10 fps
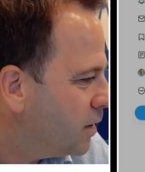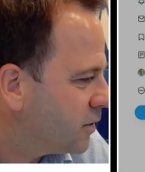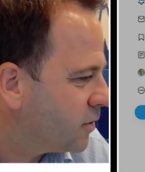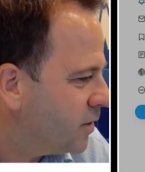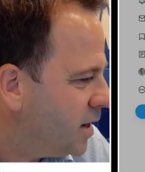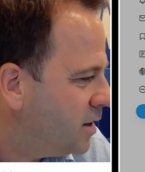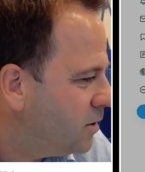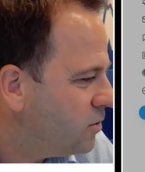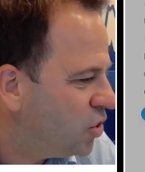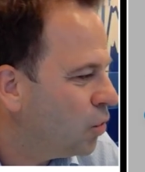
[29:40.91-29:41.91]
uh, sorry, E
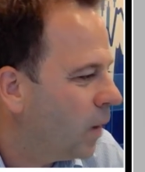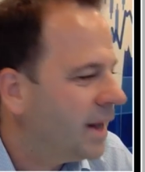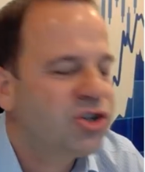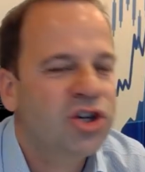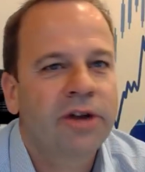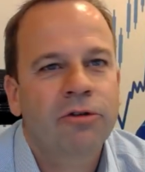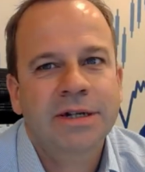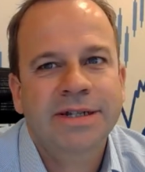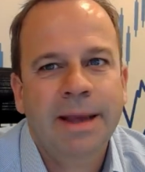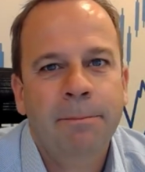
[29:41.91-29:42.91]
U, U N General
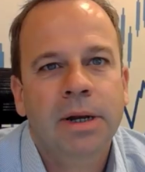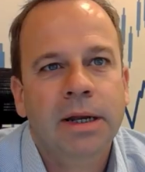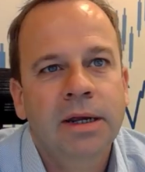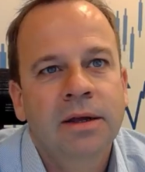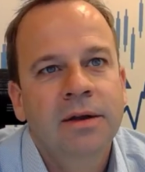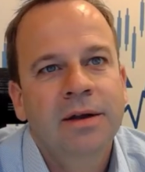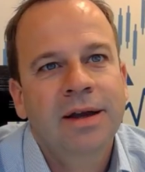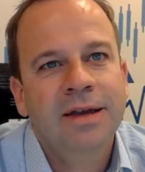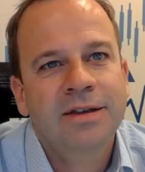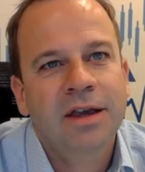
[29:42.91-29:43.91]
Assembly
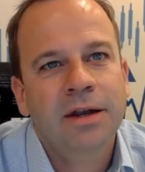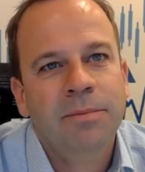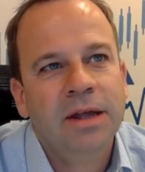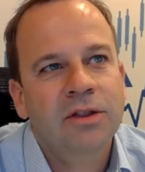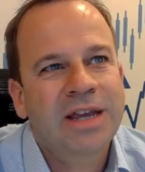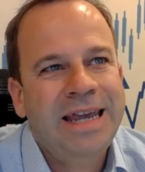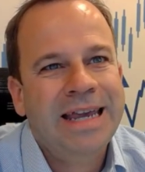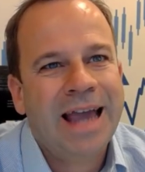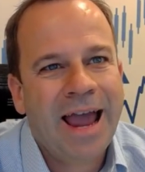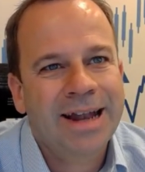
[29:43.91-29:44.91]
is going to be the
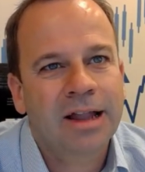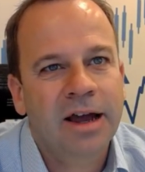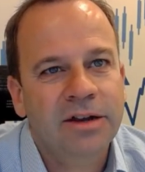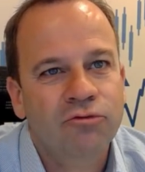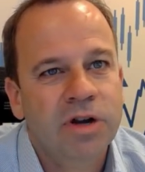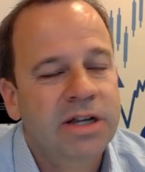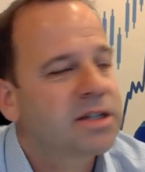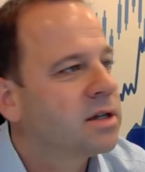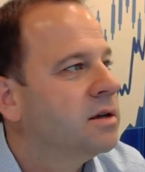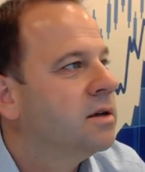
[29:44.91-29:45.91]
key headline risk.